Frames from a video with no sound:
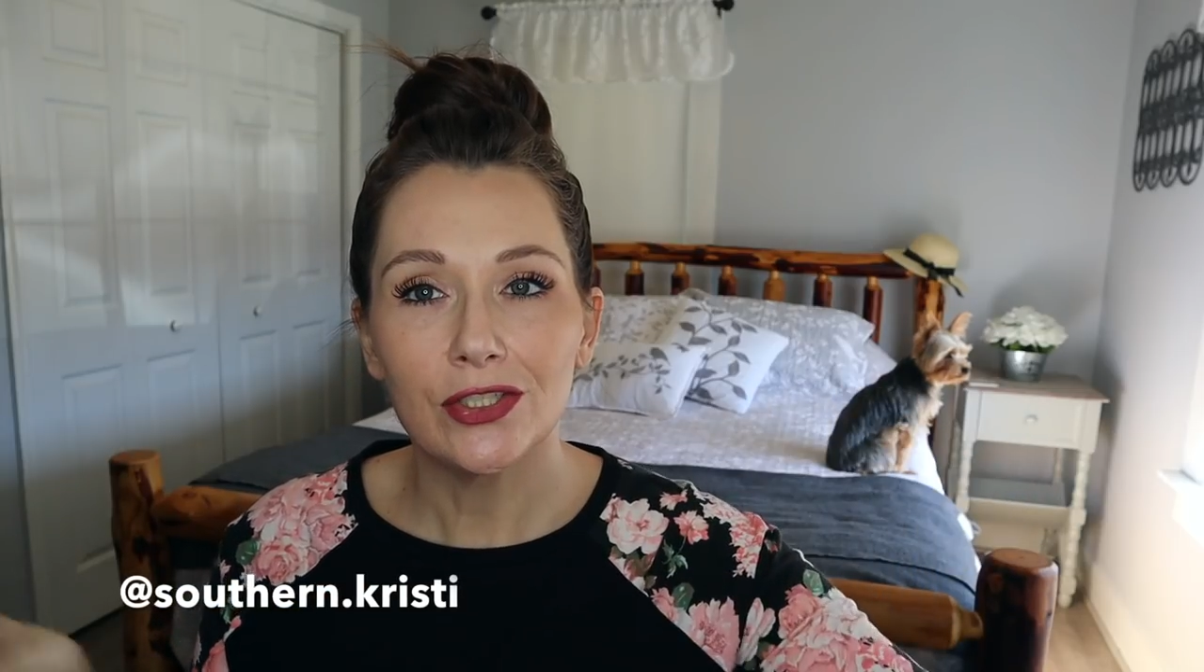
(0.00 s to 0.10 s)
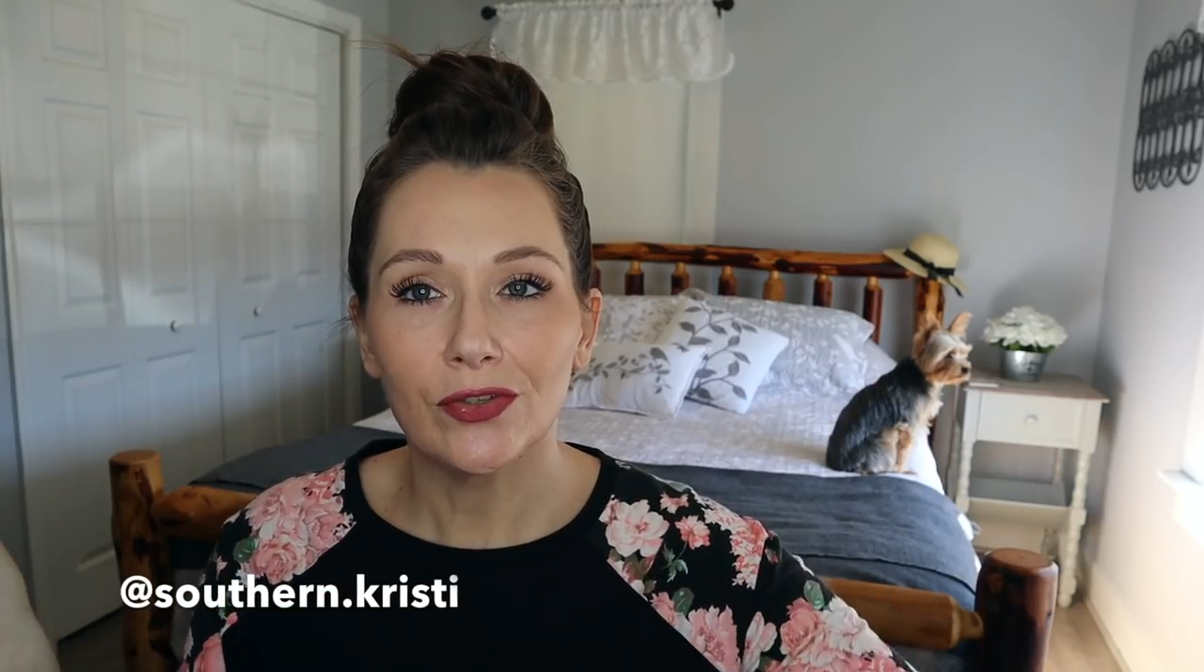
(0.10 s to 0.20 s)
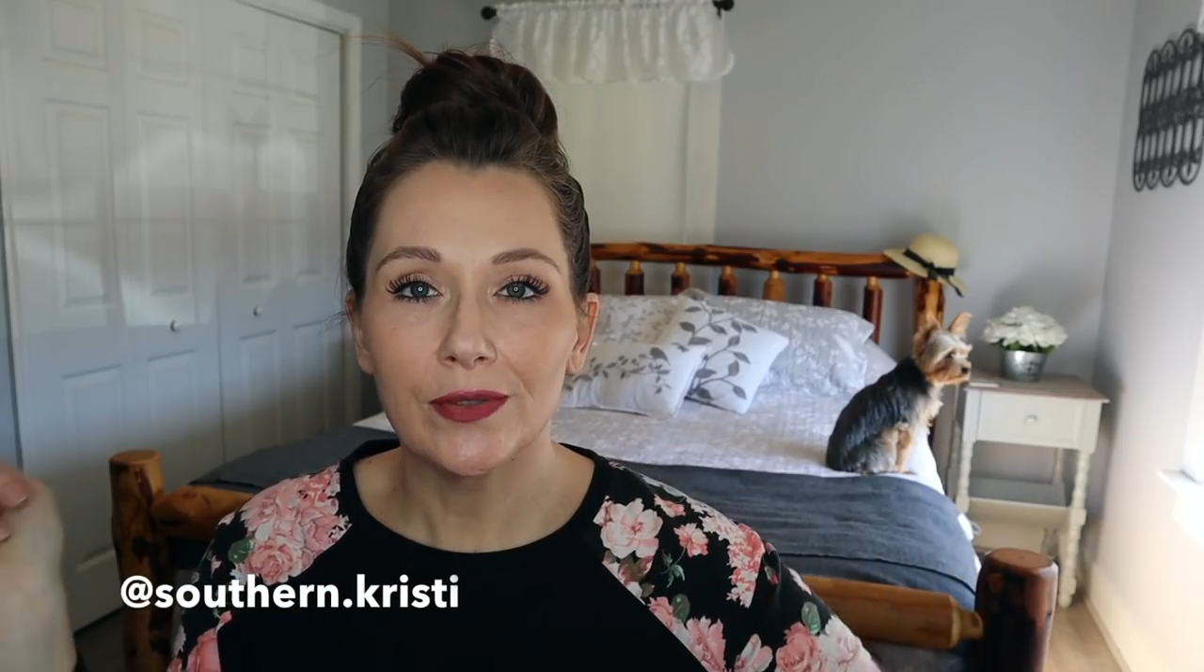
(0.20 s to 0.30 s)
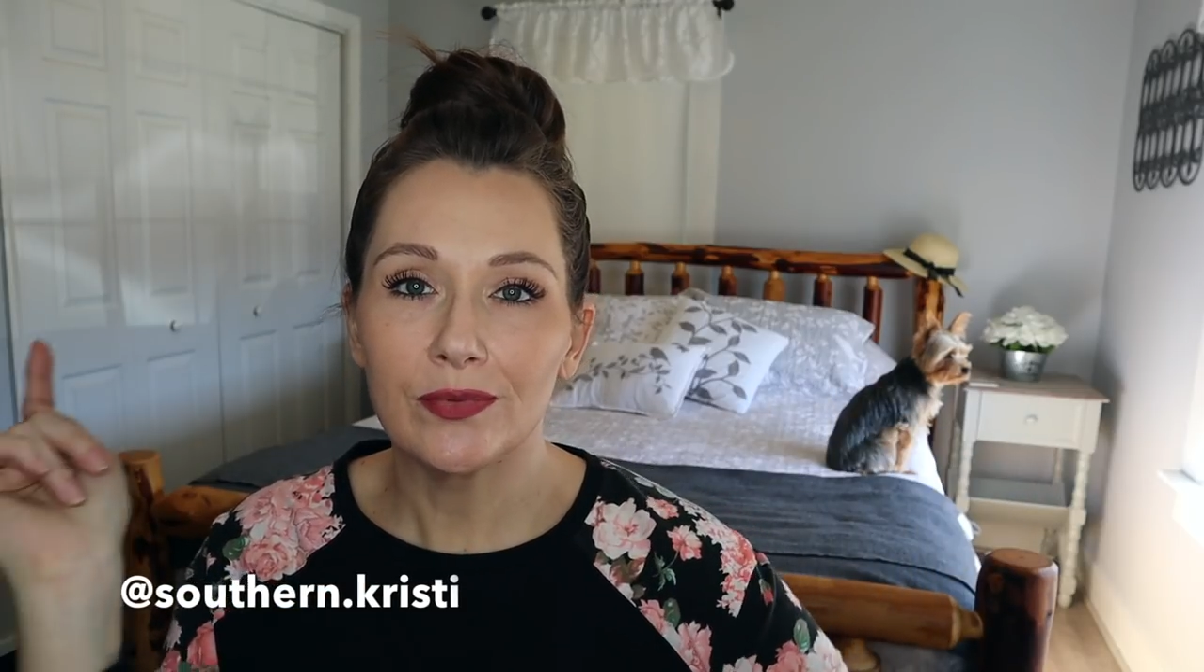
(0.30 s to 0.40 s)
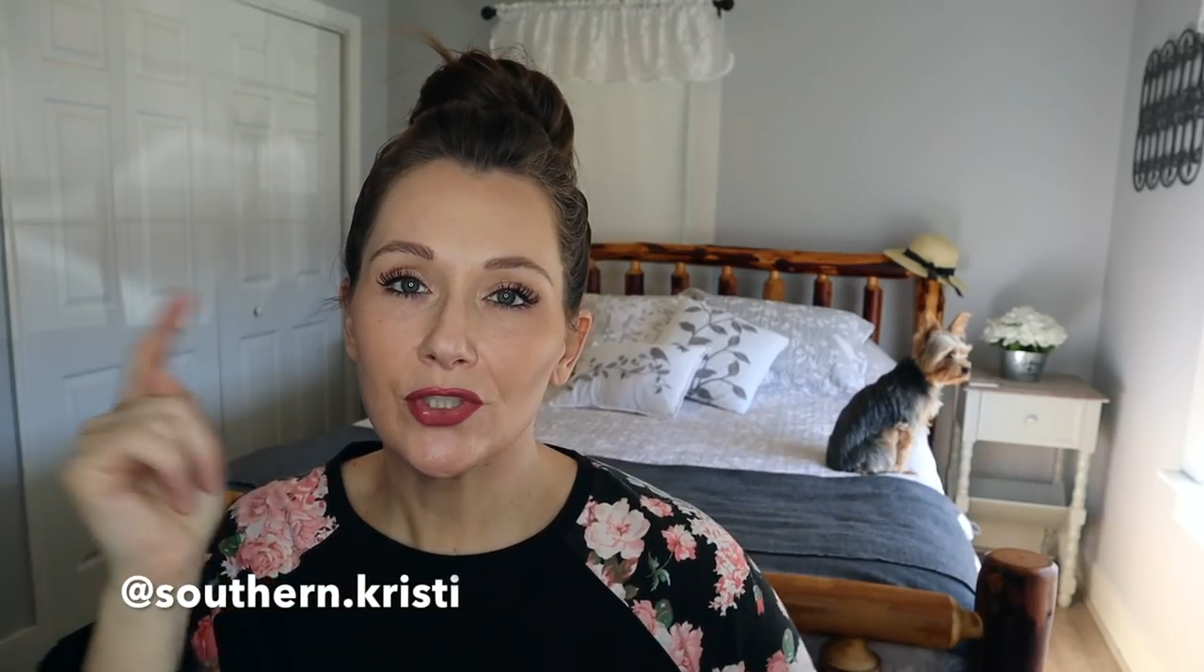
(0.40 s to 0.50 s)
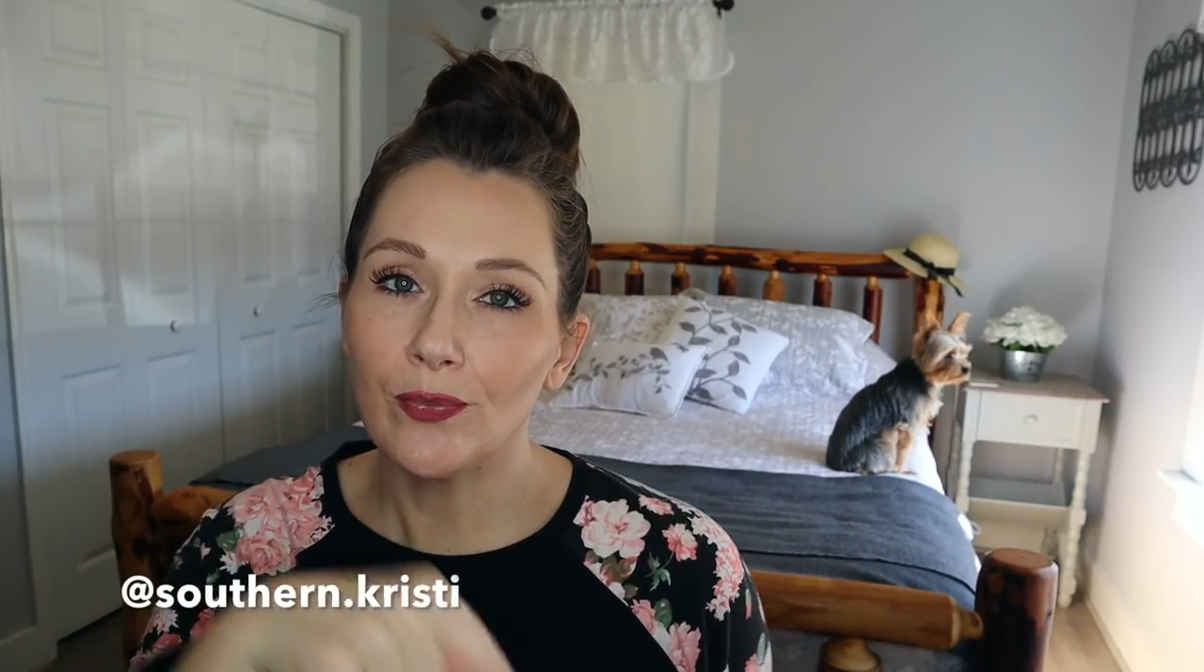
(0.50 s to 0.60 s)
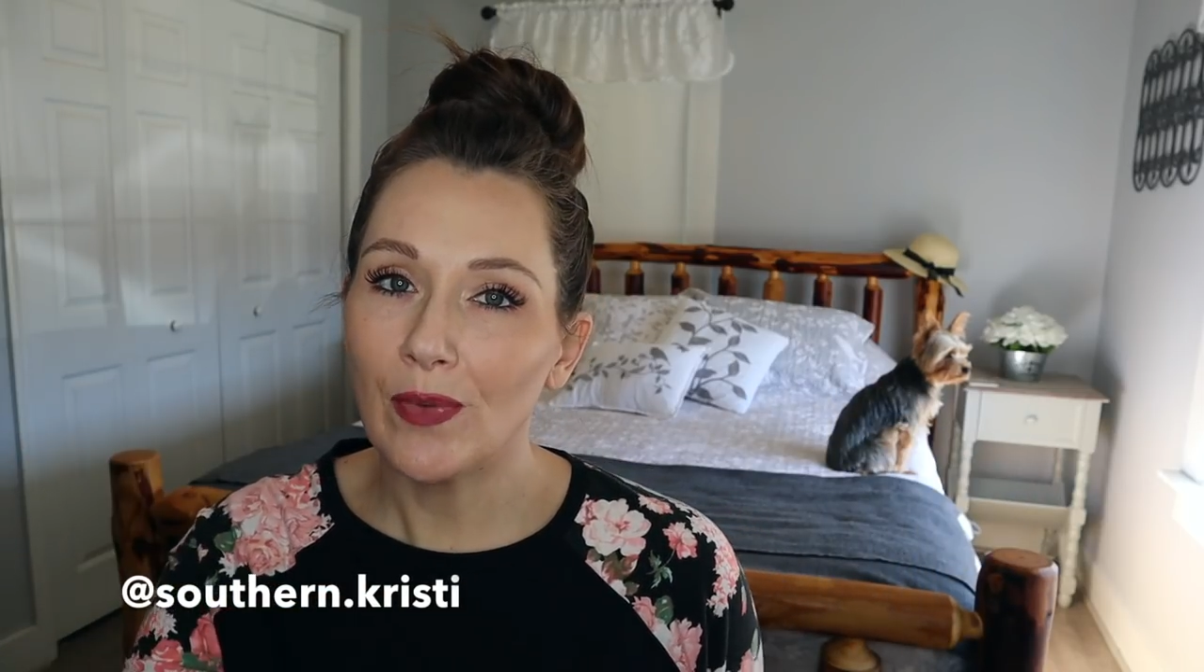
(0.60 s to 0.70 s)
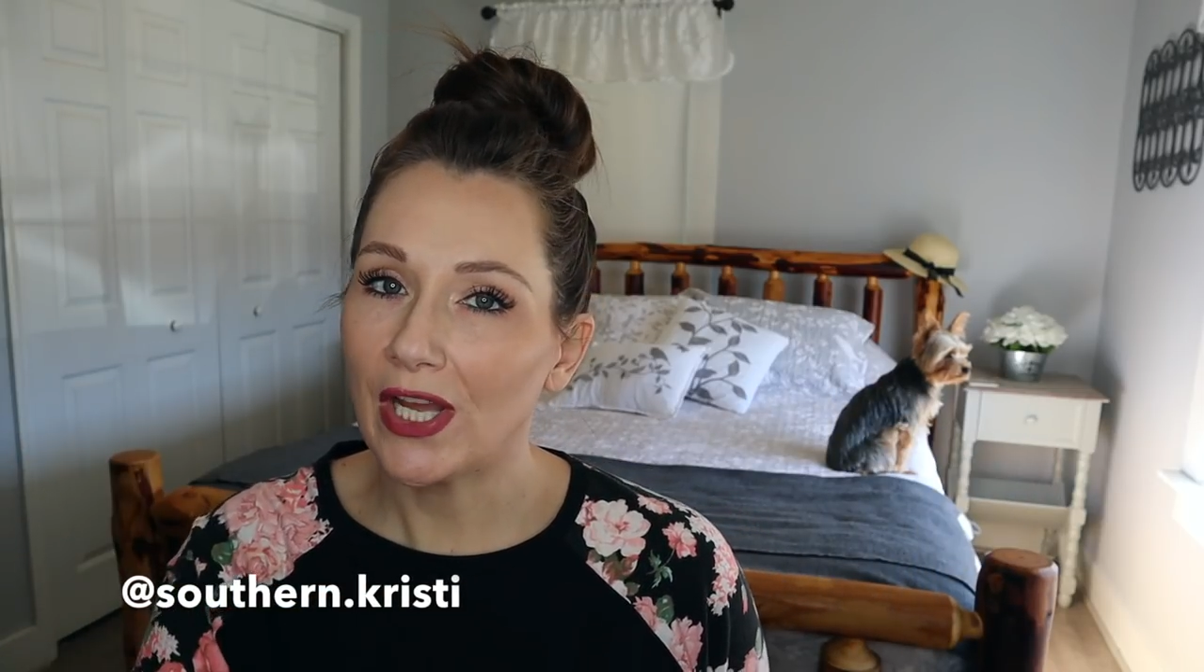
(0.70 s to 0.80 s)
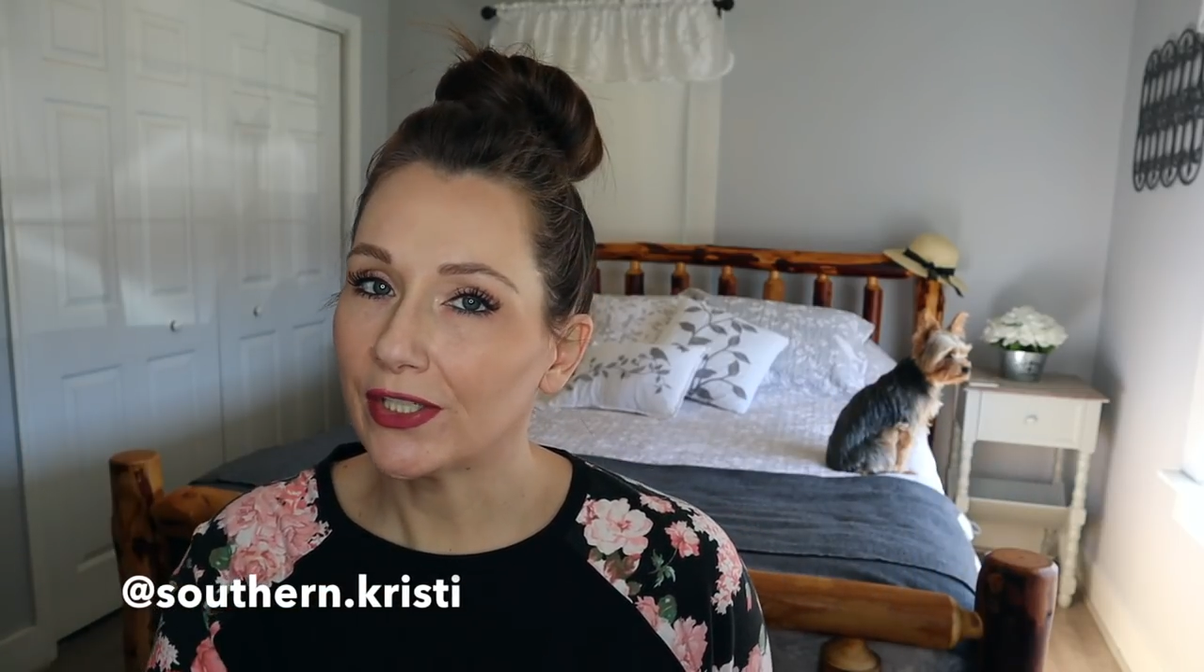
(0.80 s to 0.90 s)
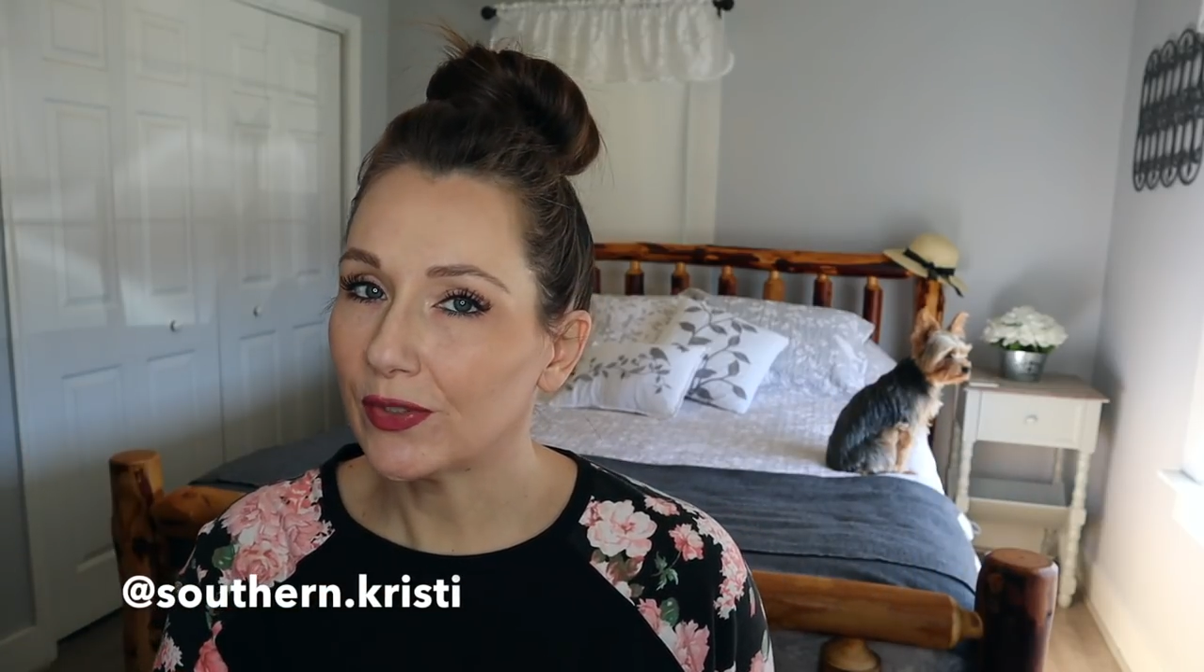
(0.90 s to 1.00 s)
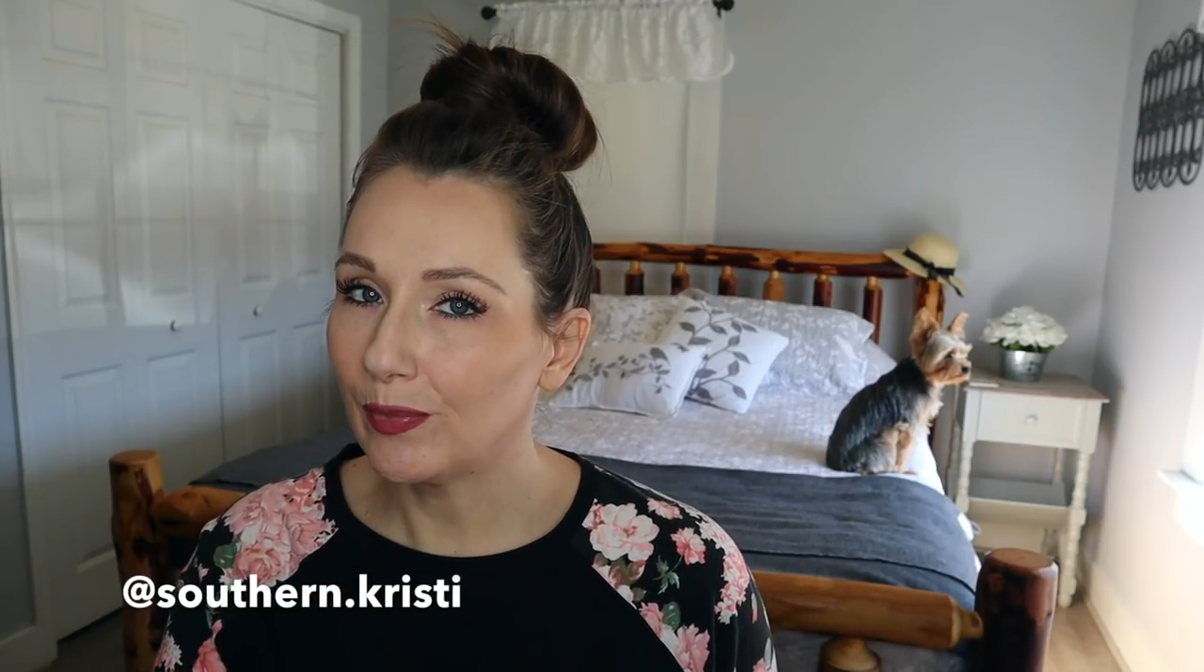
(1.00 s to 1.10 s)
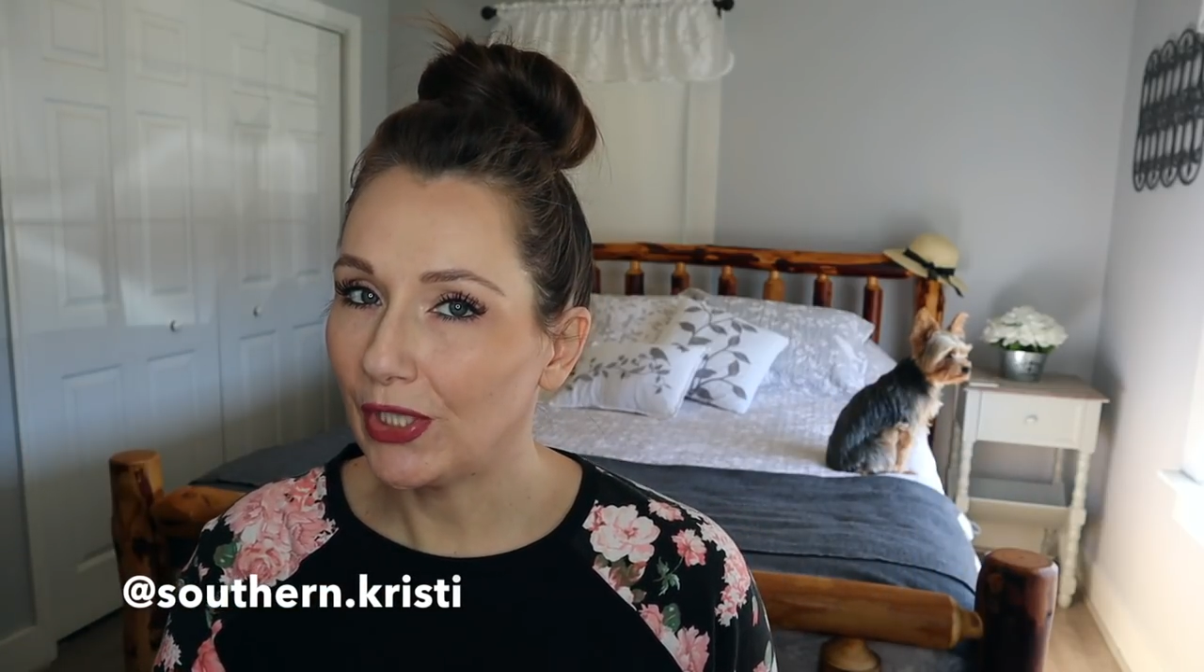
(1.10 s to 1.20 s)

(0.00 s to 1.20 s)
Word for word: description box